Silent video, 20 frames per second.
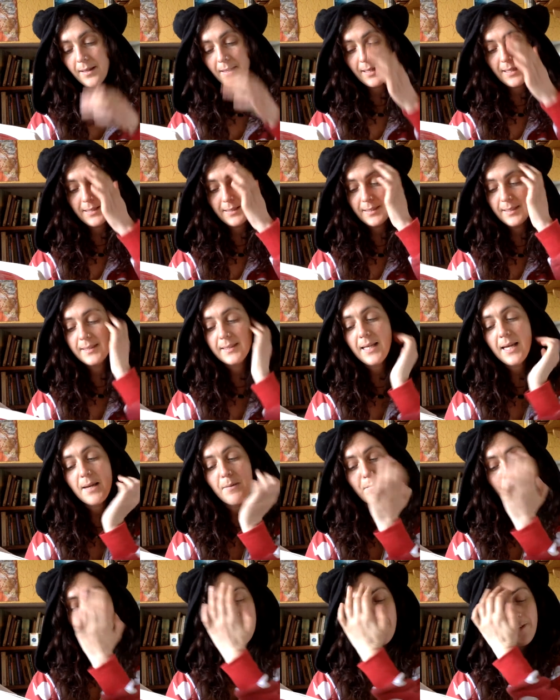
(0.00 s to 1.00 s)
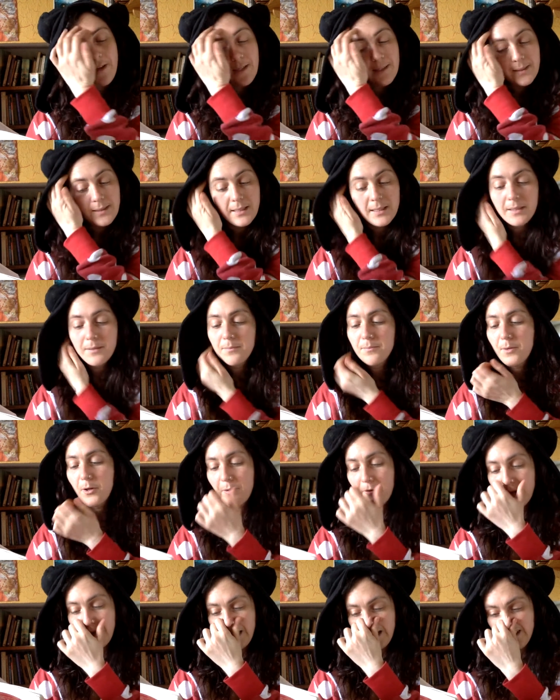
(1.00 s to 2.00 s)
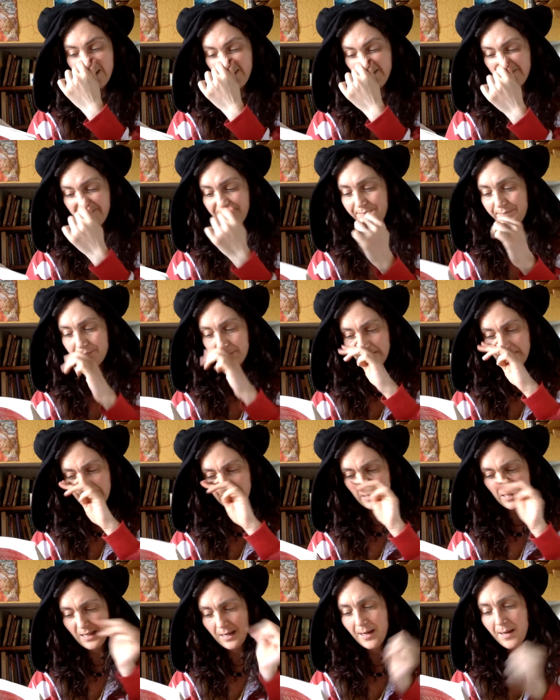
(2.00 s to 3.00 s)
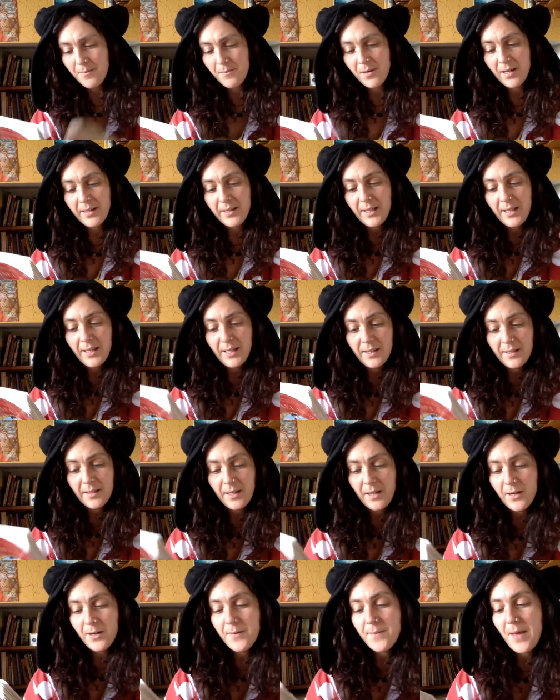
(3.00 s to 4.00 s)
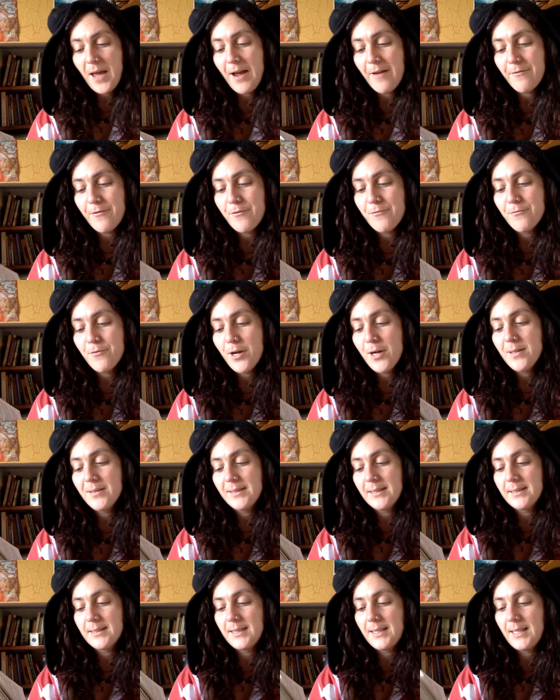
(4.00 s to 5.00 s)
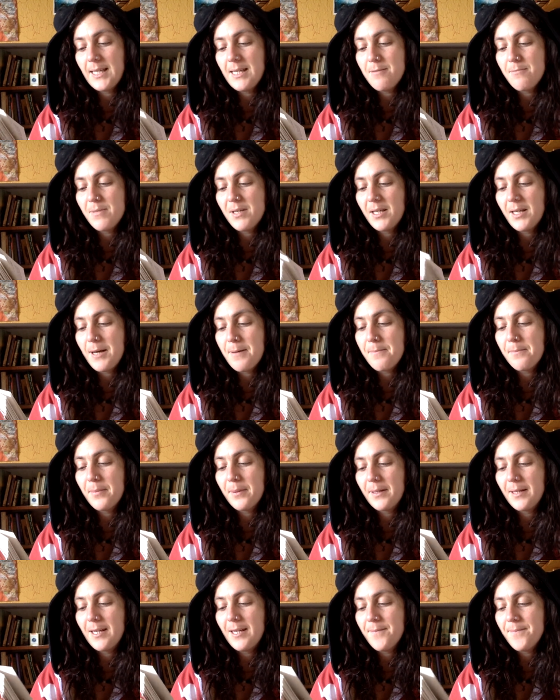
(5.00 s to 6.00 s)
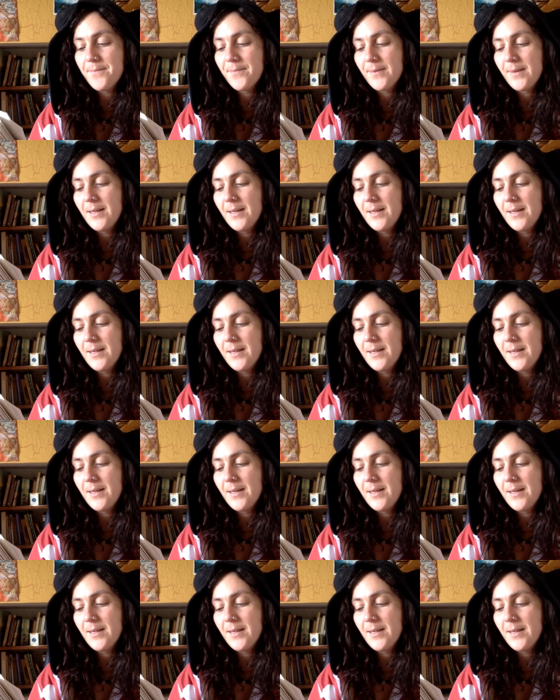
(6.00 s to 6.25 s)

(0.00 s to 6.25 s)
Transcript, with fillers: It's the same with us, said Maria. I'm lucky, though, having Rosa to keep me company.